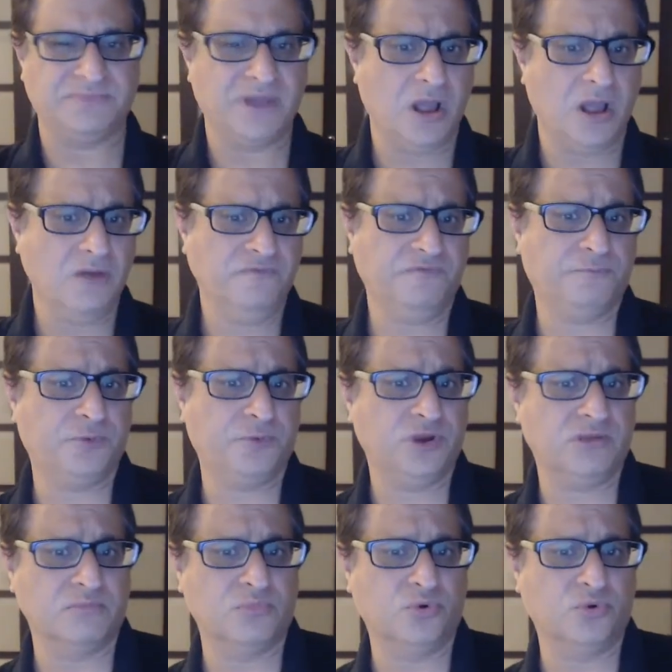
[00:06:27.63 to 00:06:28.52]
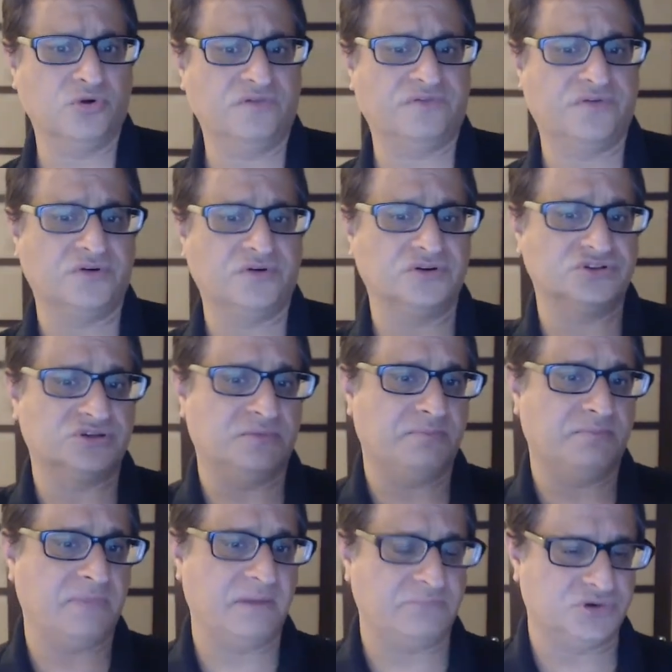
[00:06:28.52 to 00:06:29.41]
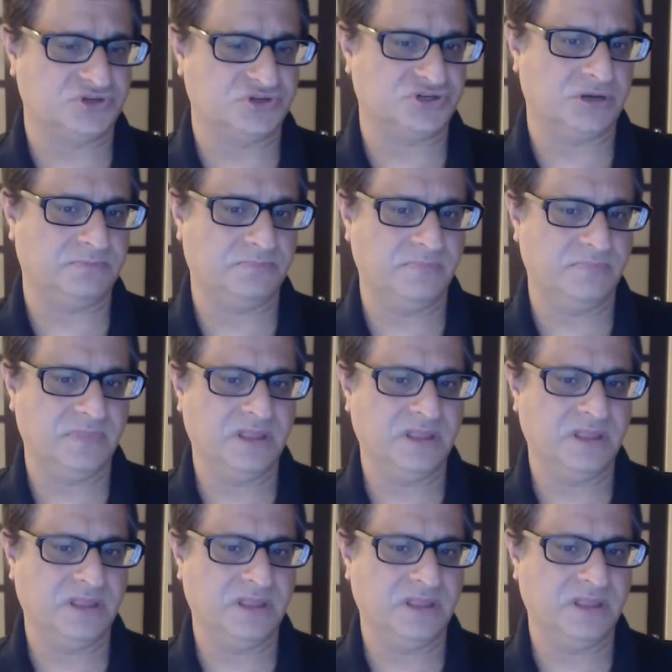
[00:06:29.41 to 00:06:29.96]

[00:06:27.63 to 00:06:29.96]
Now I'm putting more focus on membership,